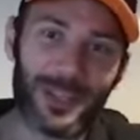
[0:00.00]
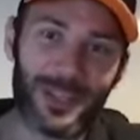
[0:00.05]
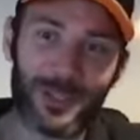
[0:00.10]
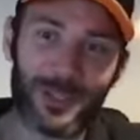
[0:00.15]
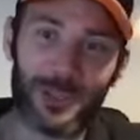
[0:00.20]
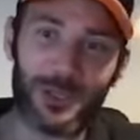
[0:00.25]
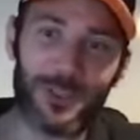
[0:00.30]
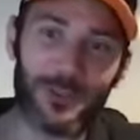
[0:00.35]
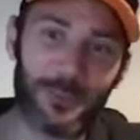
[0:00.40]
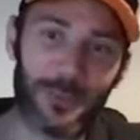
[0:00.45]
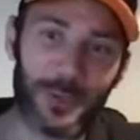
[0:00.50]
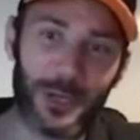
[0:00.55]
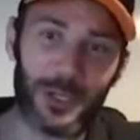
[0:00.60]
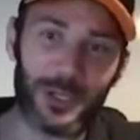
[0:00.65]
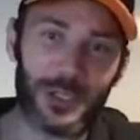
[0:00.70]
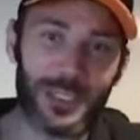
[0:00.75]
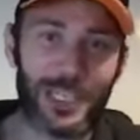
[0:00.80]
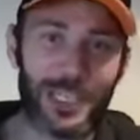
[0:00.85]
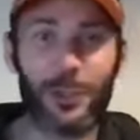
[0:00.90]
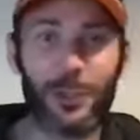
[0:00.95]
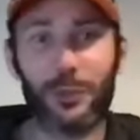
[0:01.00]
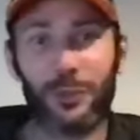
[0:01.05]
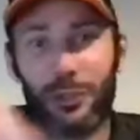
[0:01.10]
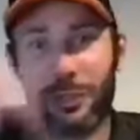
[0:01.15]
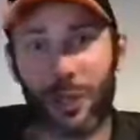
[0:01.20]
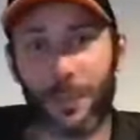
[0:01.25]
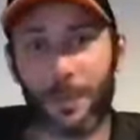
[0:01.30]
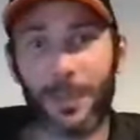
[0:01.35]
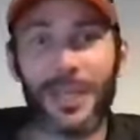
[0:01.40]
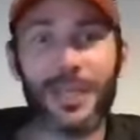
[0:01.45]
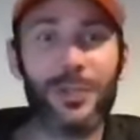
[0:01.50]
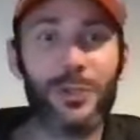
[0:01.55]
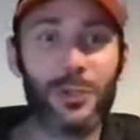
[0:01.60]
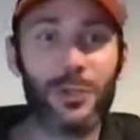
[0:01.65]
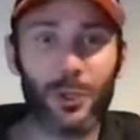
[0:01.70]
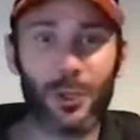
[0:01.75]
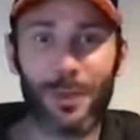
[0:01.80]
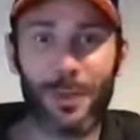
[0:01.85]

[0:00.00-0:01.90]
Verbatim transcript: As soon as you purchase it, you'll jump into the